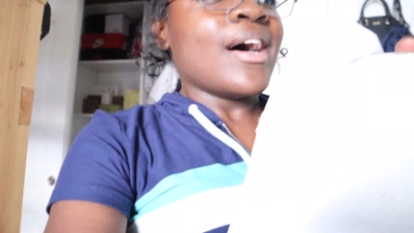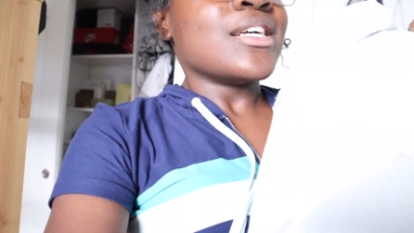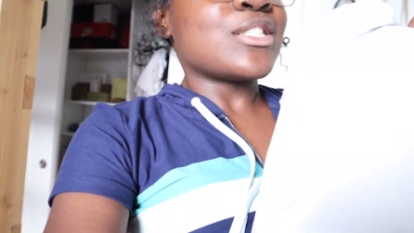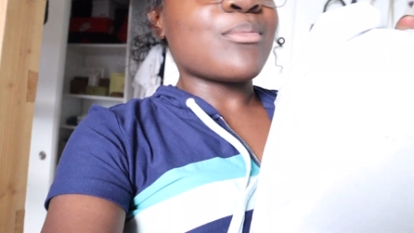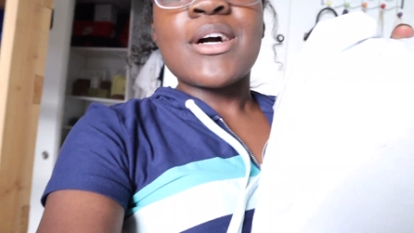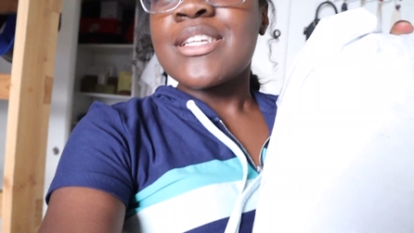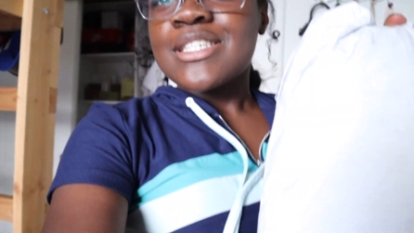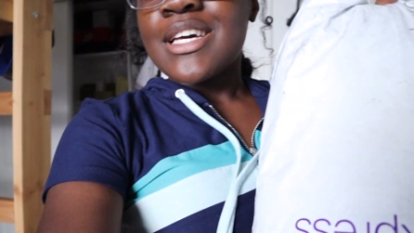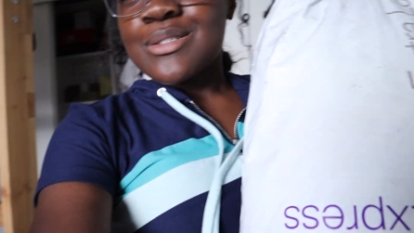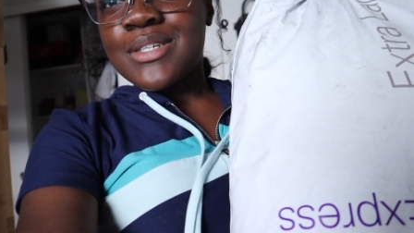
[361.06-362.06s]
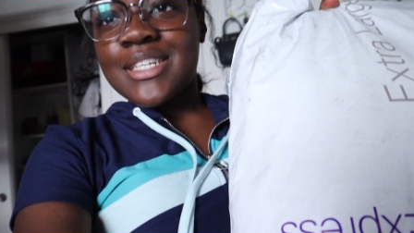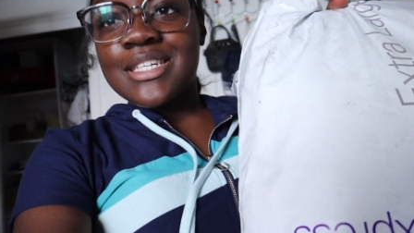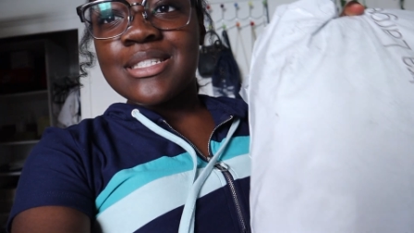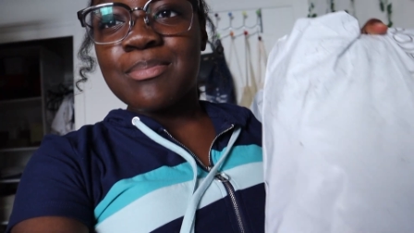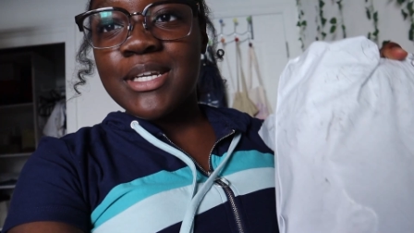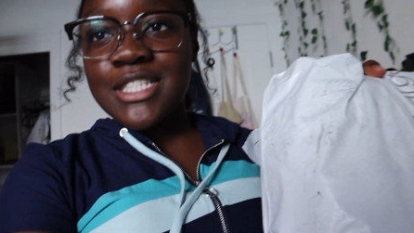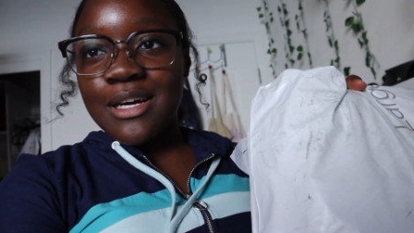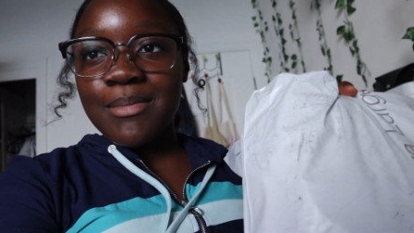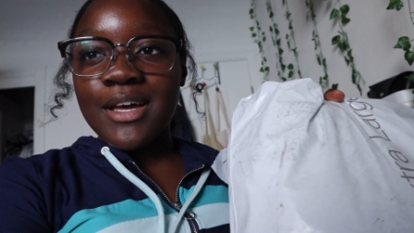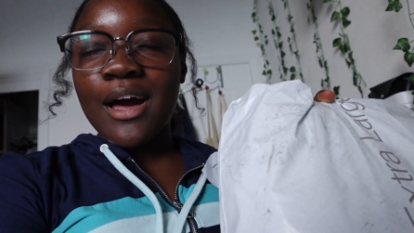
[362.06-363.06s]
So I'm not gonna tell you guys what it is, but it's
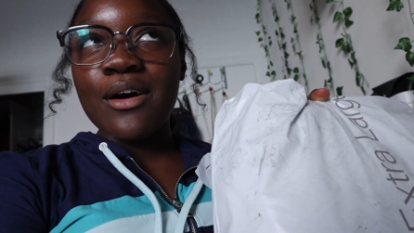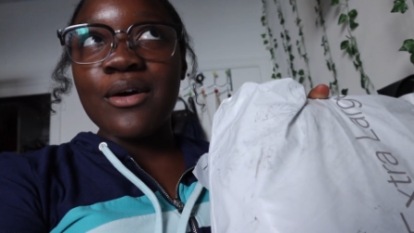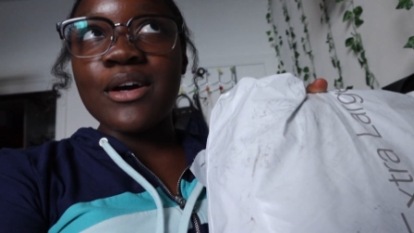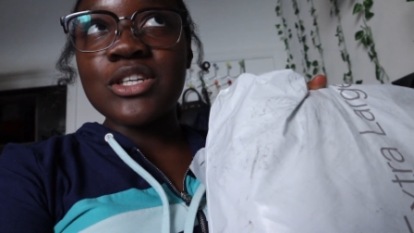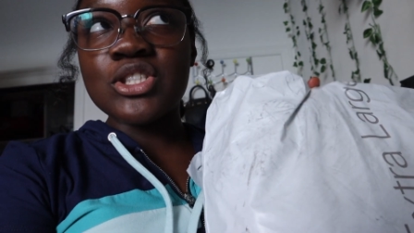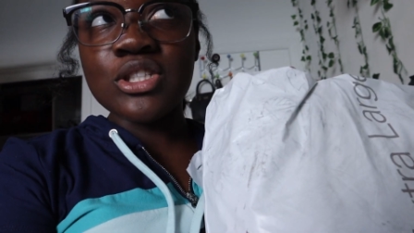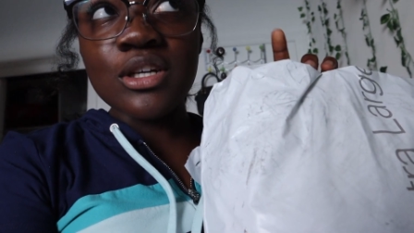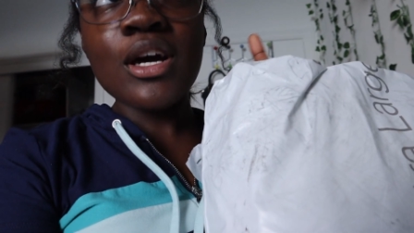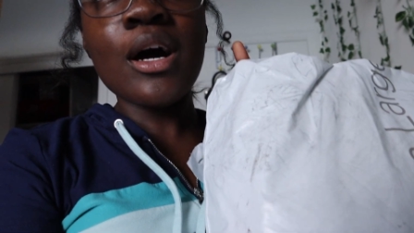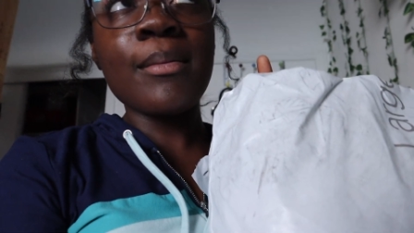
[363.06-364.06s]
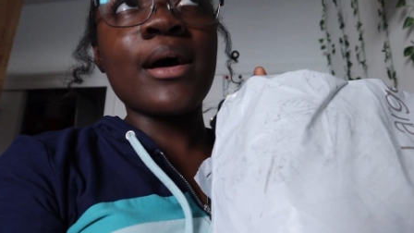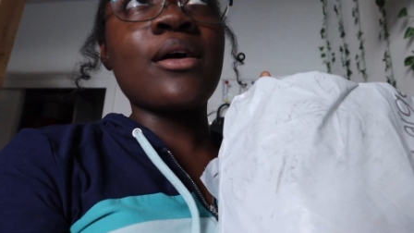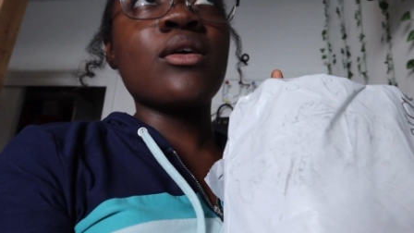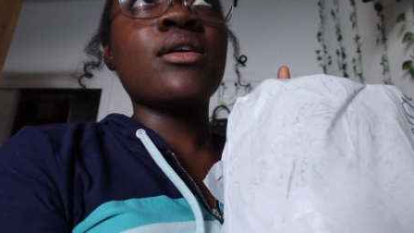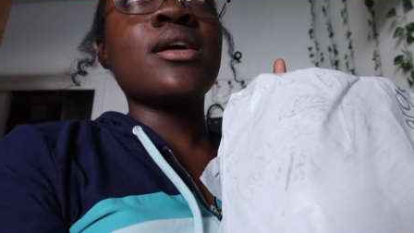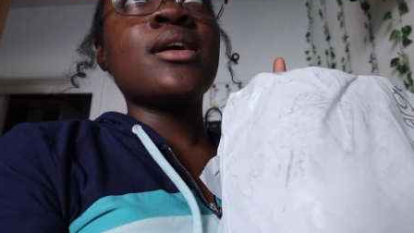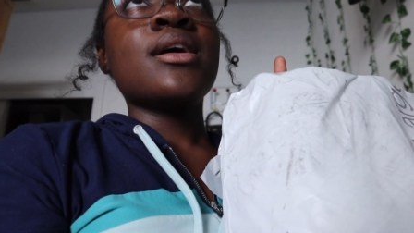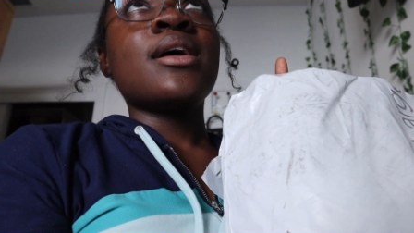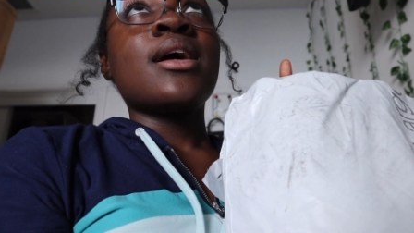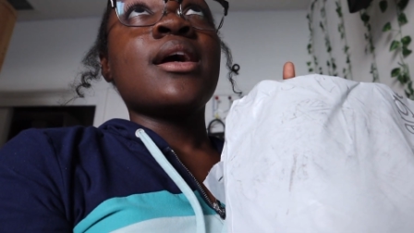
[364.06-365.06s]
coming out, it should come out
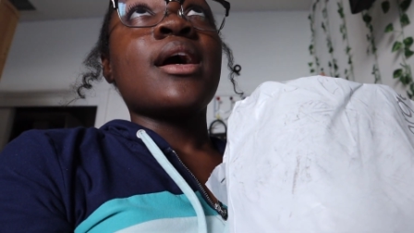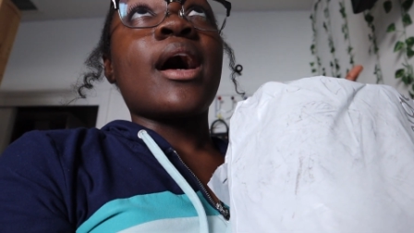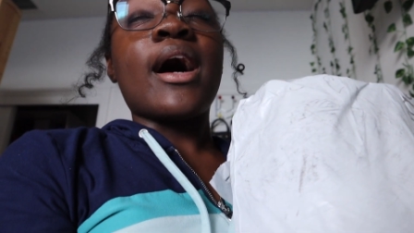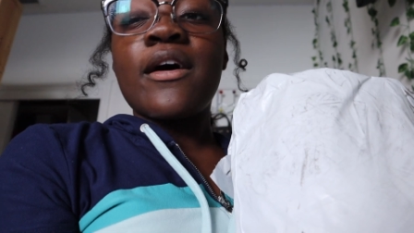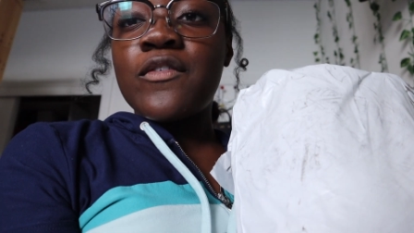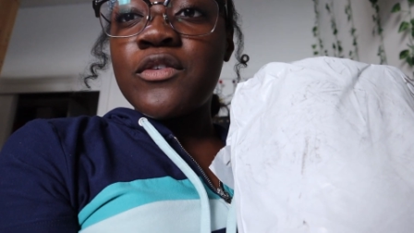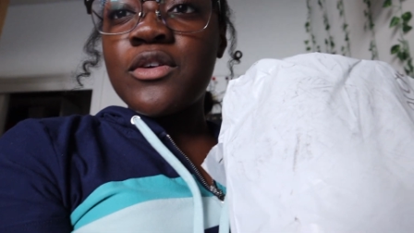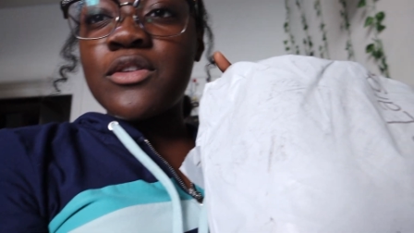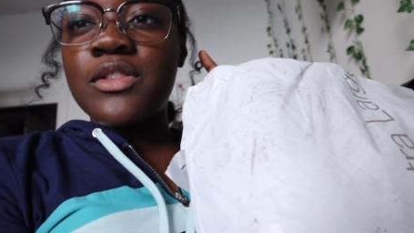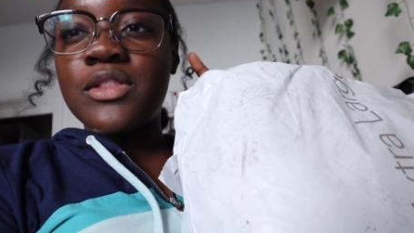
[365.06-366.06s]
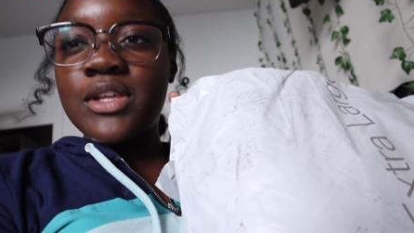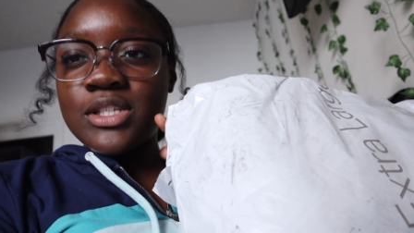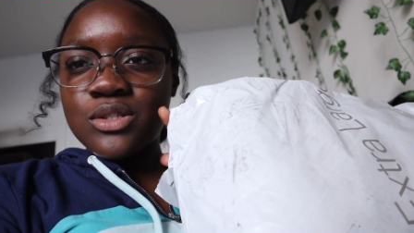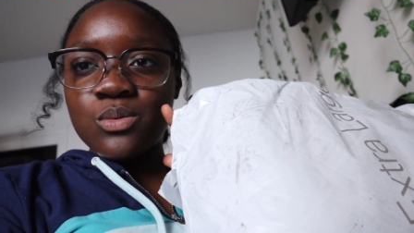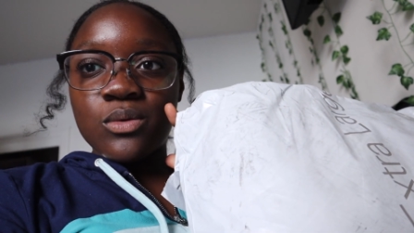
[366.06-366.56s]
after this